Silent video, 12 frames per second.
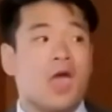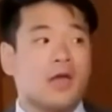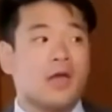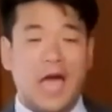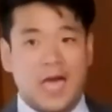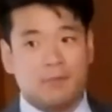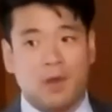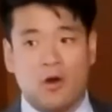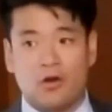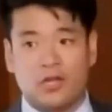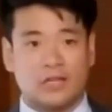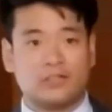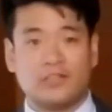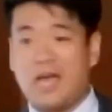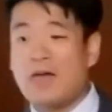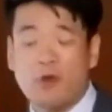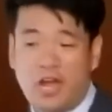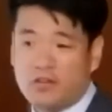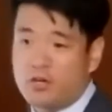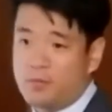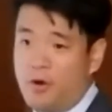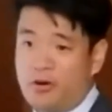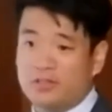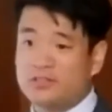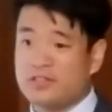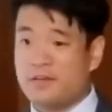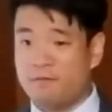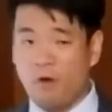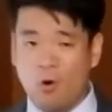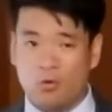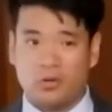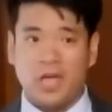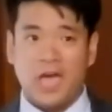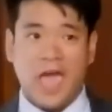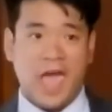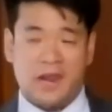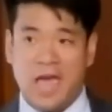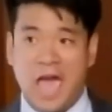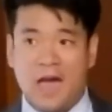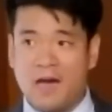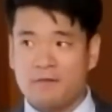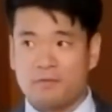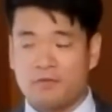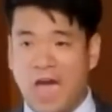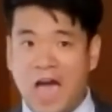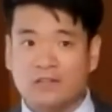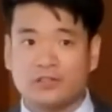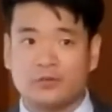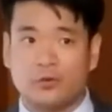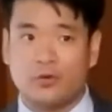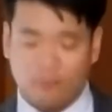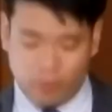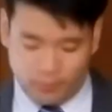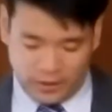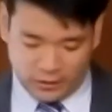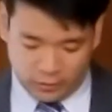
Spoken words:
Thai Americans and other Asian Americans can vote and have access to government